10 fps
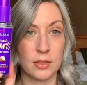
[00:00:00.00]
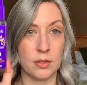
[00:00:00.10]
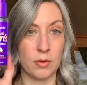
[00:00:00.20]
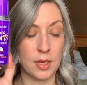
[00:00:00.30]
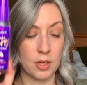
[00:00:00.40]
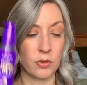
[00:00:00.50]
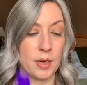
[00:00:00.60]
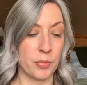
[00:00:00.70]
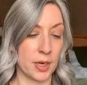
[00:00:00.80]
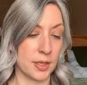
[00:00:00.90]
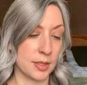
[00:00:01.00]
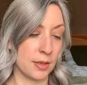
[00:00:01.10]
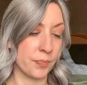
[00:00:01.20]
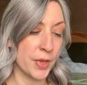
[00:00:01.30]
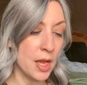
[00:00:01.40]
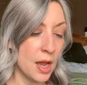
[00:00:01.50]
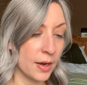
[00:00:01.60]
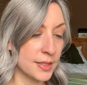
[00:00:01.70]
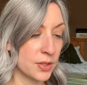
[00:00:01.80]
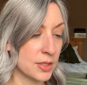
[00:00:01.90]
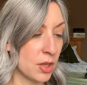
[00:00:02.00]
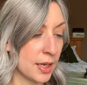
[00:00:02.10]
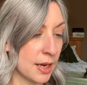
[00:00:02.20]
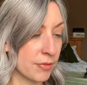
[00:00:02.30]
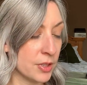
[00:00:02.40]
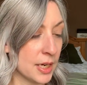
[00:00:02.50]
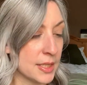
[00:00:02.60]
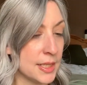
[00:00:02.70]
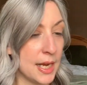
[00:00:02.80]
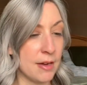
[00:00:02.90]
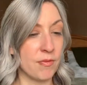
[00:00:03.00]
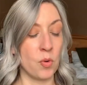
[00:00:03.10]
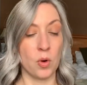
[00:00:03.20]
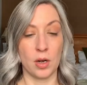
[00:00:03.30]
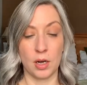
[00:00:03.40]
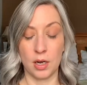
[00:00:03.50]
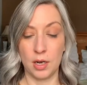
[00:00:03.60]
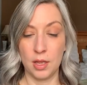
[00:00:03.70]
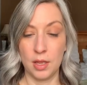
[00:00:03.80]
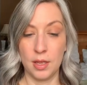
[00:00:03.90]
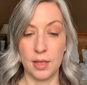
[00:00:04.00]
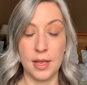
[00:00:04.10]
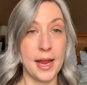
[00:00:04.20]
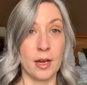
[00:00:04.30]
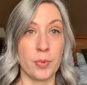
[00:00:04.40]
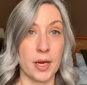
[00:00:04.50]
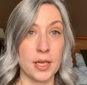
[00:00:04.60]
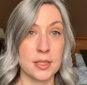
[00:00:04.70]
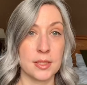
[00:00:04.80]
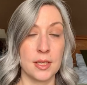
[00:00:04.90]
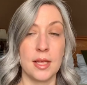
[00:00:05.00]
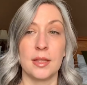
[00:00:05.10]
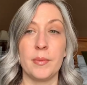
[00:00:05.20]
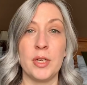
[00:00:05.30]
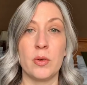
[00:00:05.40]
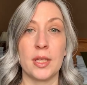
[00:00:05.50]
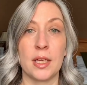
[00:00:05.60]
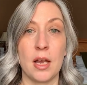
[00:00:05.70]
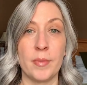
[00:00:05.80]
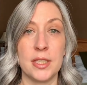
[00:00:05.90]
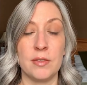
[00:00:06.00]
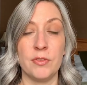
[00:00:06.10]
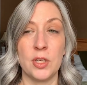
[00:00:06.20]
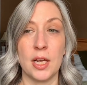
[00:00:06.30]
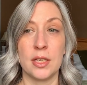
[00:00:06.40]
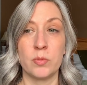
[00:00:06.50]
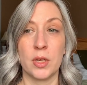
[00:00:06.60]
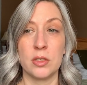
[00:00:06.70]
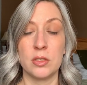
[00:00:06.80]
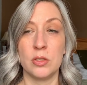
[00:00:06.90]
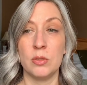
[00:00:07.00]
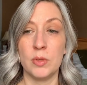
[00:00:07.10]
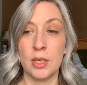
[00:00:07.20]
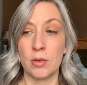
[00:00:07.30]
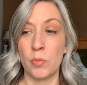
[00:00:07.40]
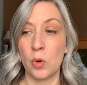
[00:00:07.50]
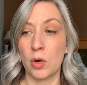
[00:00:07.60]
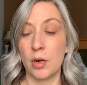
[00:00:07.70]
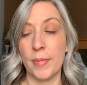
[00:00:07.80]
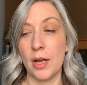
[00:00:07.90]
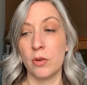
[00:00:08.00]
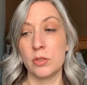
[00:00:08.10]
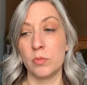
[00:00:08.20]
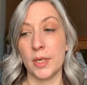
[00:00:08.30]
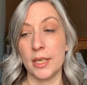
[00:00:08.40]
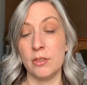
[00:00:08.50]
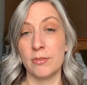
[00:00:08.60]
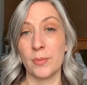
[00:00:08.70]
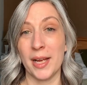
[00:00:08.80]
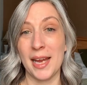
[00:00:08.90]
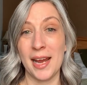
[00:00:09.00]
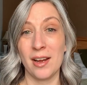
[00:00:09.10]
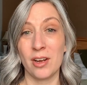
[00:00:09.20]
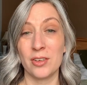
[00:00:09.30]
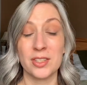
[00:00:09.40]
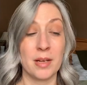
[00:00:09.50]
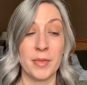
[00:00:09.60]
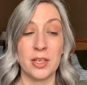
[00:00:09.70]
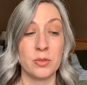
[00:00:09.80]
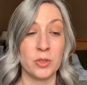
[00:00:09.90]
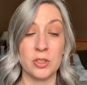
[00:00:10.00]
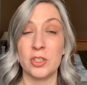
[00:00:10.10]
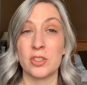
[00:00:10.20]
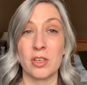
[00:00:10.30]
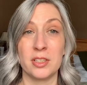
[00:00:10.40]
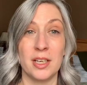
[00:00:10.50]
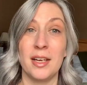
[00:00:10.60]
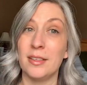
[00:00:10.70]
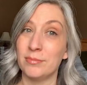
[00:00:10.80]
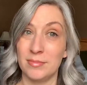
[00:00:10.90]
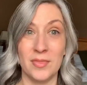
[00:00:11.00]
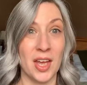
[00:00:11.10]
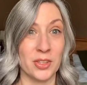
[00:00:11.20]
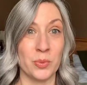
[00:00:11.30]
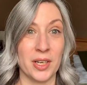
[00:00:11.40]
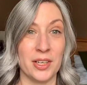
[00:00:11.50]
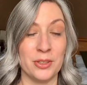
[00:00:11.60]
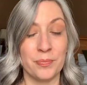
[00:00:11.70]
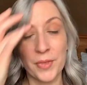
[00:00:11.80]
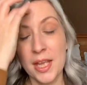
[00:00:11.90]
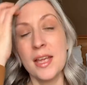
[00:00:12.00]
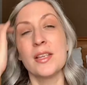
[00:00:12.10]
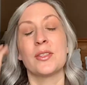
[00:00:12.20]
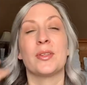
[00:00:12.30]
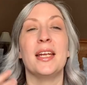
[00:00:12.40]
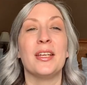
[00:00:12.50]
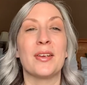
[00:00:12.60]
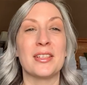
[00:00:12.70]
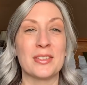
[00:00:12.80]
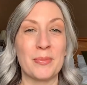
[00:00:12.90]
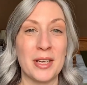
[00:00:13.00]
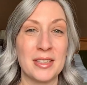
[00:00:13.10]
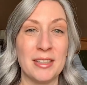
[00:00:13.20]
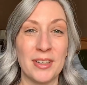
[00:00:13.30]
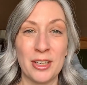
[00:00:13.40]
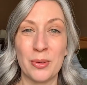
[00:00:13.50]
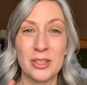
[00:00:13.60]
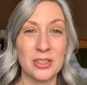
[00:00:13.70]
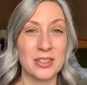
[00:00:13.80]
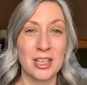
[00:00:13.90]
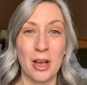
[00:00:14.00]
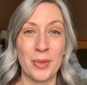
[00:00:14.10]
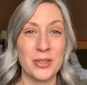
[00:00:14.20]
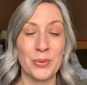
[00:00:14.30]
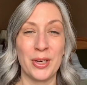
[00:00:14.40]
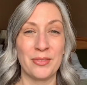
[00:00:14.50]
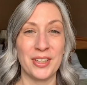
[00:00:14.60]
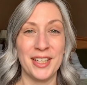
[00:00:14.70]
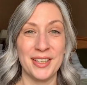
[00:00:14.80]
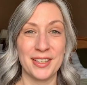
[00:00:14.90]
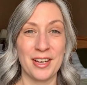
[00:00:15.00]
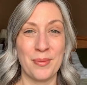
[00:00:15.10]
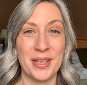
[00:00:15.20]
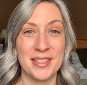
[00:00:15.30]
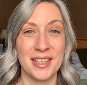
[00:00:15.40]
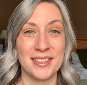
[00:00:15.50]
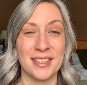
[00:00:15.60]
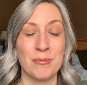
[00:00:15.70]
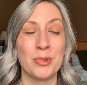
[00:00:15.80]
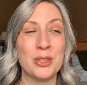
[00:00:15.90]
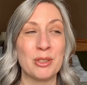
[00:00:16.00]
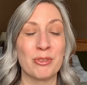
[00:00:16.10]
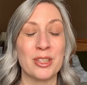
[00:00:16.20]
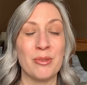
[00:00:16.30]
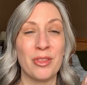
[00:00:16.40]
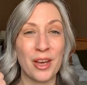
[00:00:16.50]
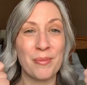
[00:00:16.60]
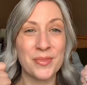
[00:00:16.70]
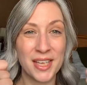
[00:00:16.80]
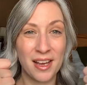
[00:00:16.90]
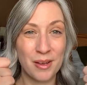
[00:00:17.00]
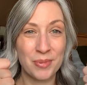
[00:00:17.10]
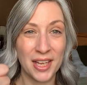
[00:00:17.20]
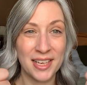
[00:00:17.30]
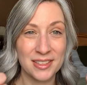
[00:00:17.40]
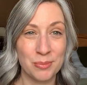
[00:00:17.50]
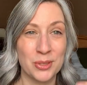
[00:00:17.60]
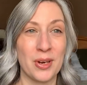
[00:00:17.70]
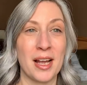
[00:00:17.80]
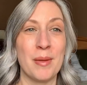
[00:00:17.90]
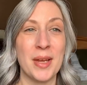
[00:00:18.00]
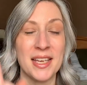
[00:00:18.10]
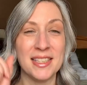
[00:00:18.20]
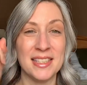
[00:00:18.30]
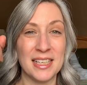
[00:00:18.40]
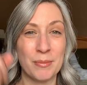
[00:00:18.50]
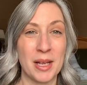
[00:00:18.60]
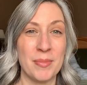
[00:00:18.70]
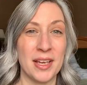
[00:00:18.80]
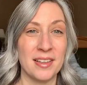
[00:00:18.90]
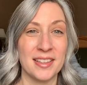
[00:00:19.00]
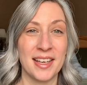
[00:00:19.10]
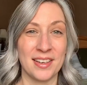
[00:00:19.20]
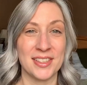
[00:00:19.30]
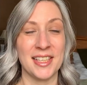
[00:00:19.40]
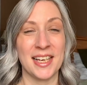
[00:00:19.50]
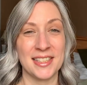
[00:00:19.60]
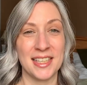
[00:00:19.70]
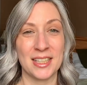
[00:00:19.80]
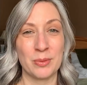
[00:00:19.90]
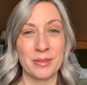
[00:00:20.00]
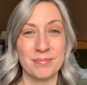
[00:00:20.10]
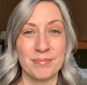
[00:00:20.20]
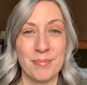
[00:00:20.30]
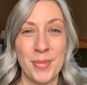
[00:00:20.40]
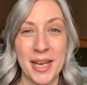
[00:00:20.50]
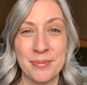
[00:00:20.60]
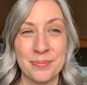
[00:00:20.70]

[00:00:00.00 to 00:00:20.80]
So great product there. All right, so that's all I got for you guys today for hair products. Let me know in the comments if you guys want to hear more about what I do for my hair. It's not much. What you just saw today, that's what I do. So thank you guys so much. Leave any questions, comments, whatever in the comment section. Please don't forget to thumbs up, like, subscribe, ding my bell, and I'll see you guys in the next one. Bye.